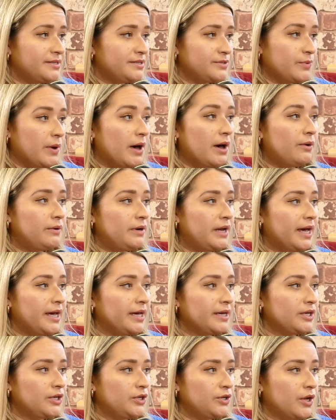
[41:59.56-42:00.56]
as well.
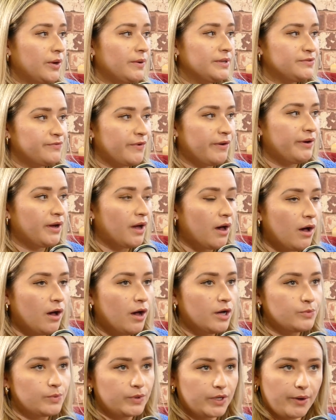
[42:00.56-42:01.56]
Like, you know, it's very
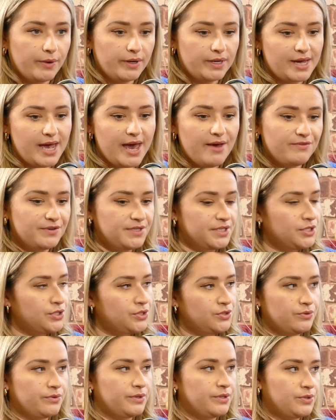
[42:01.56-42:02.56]
hard. We're going ever
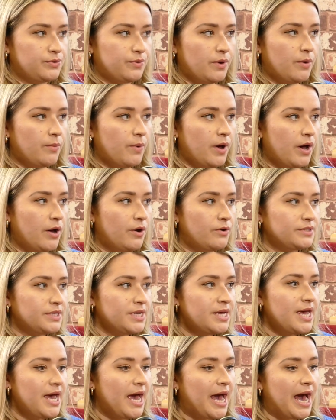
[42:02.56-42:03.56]
digital into our world.
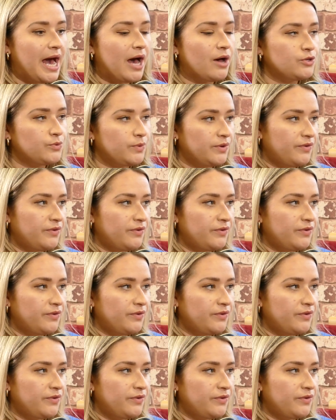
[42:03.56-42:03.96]
How do we